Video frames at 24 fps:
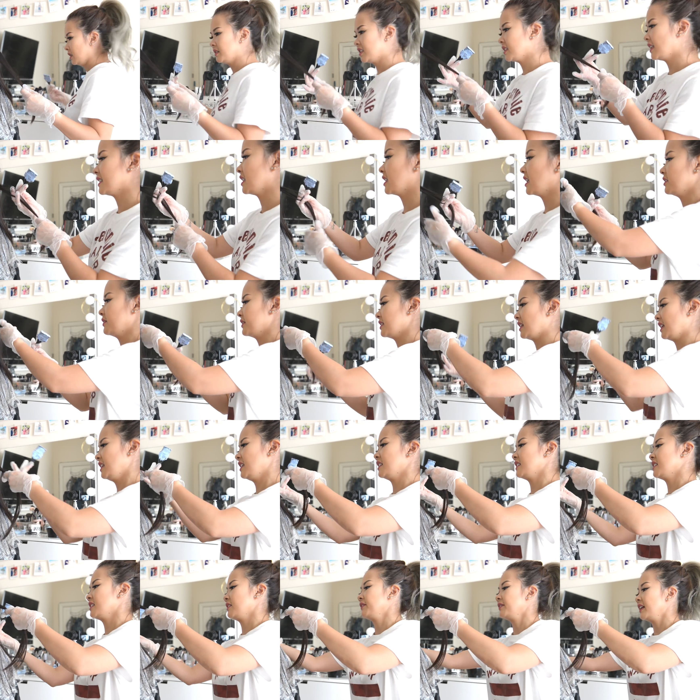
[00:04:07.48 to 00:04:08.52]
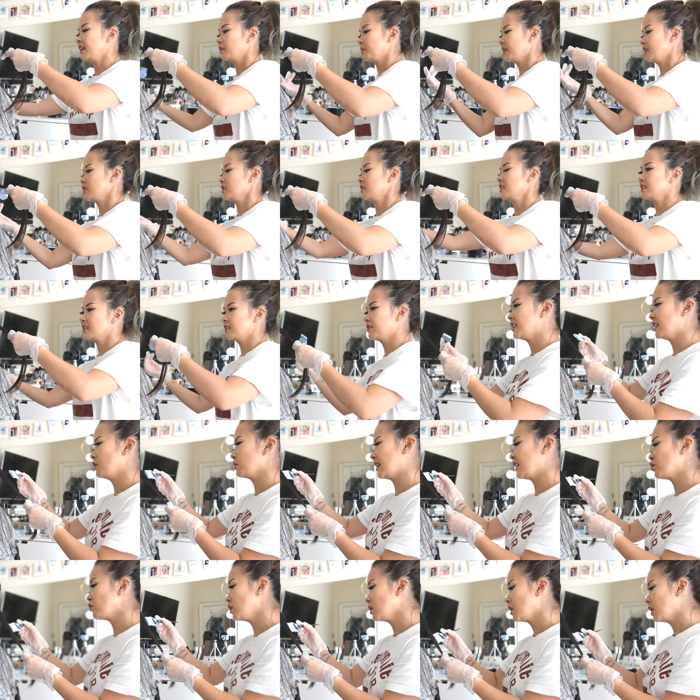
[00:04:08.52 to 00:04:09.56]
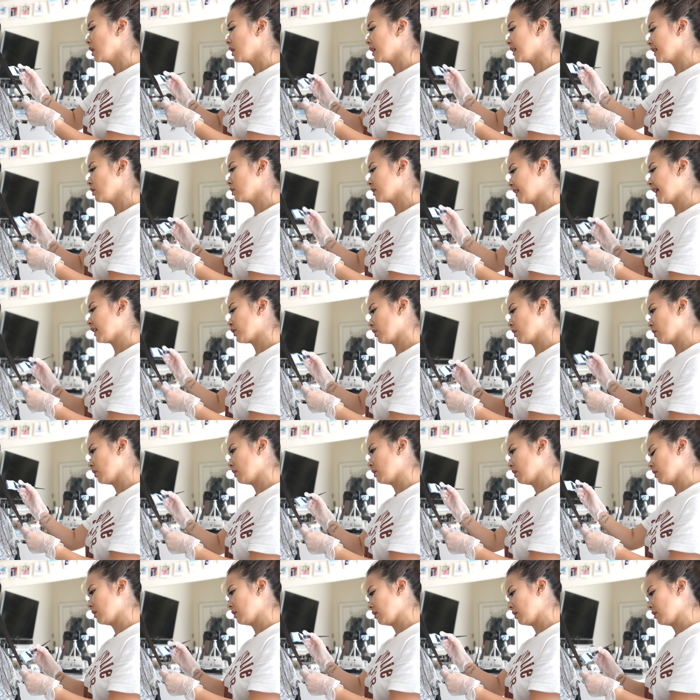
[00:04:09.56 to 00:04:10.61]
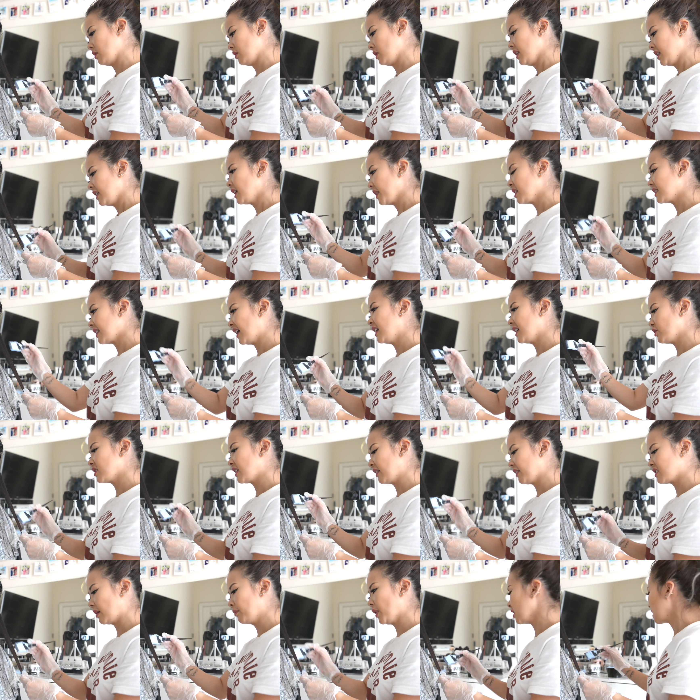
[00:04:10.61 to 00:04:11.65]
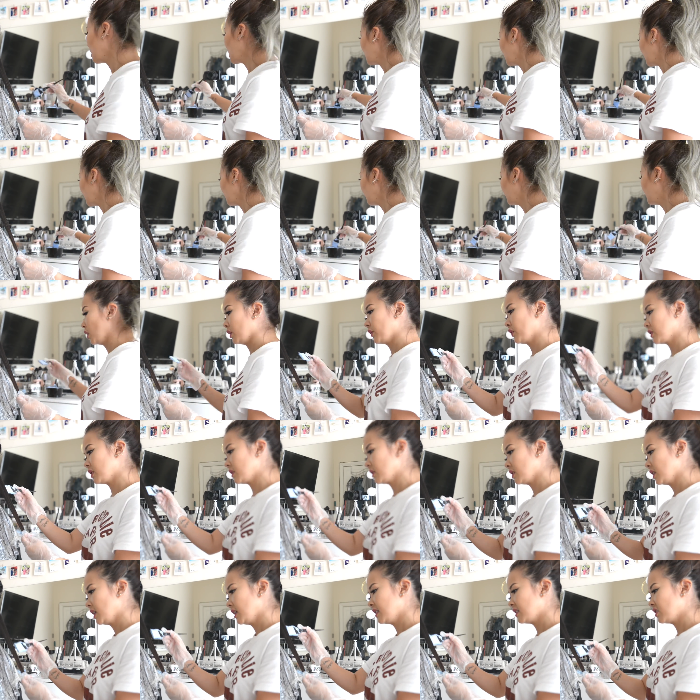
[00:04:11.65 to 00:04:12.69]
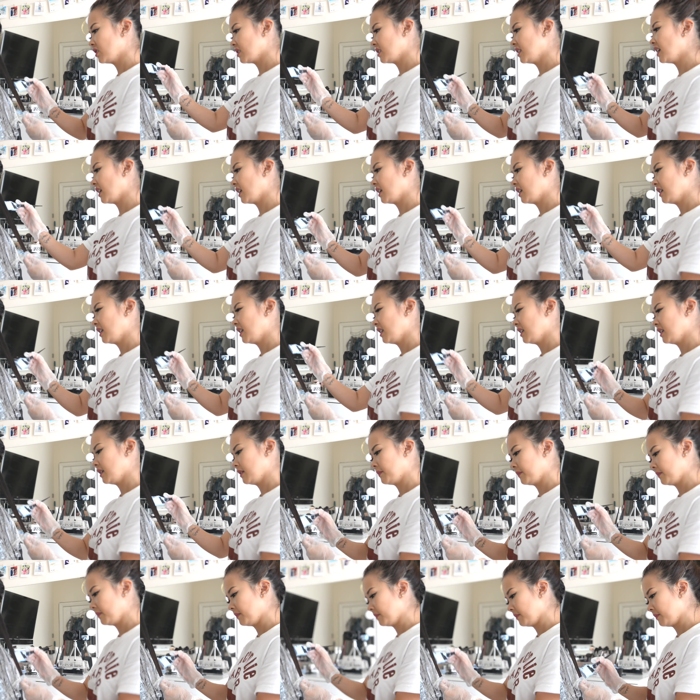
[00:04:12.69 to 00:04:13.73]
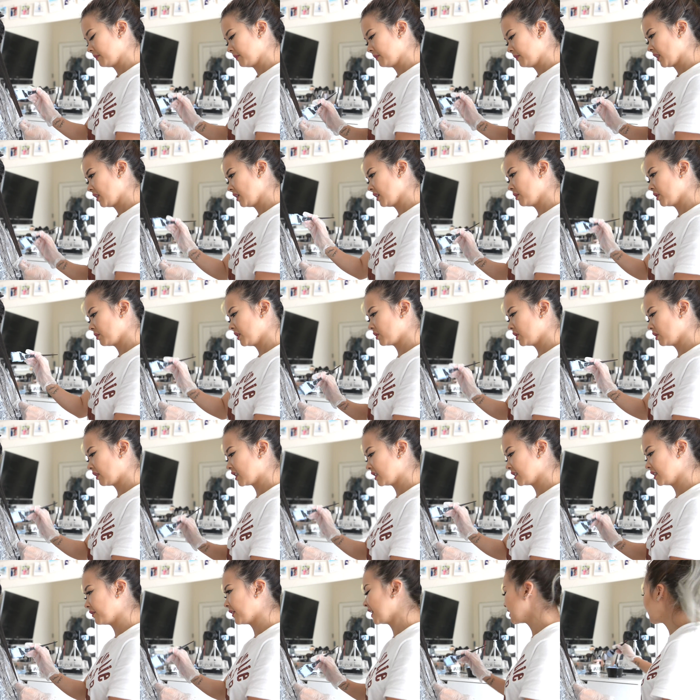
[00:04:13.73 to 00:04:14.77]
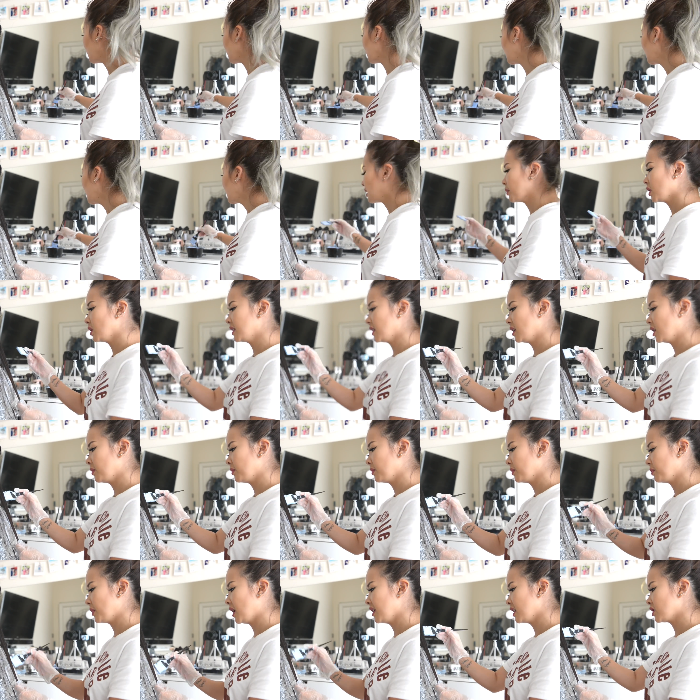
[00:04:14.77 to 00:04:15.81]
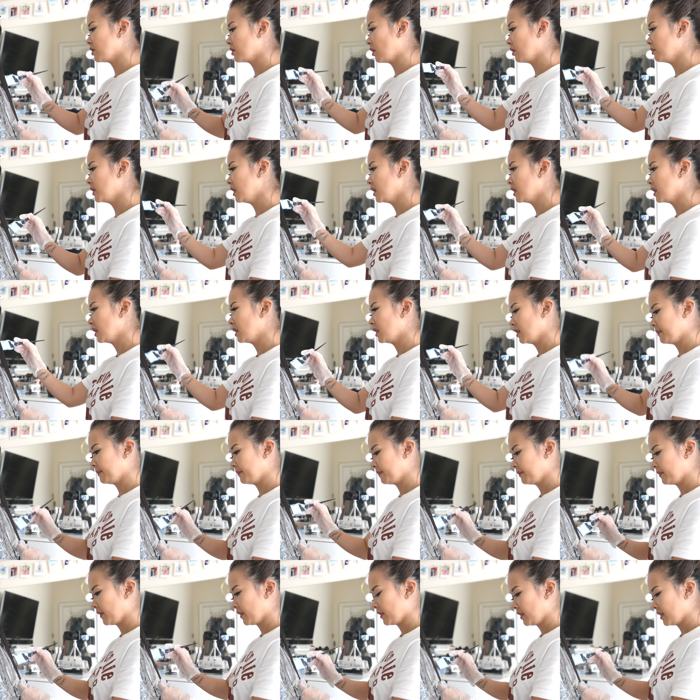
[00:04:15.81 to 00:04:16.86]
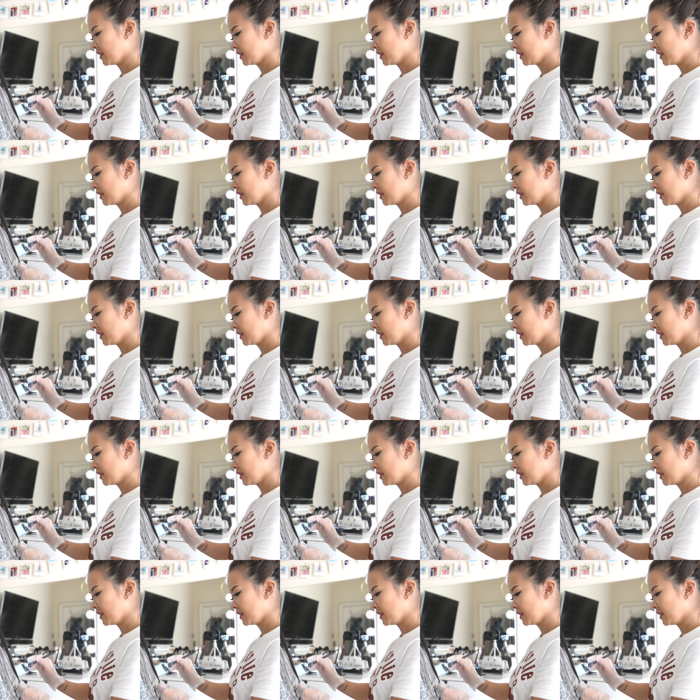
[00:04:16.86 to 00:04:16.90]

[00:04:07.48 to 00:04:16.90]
I should have left some sections off so that some strokes wouldn't be so thick next to each other, but only realized it after I was done. Oops!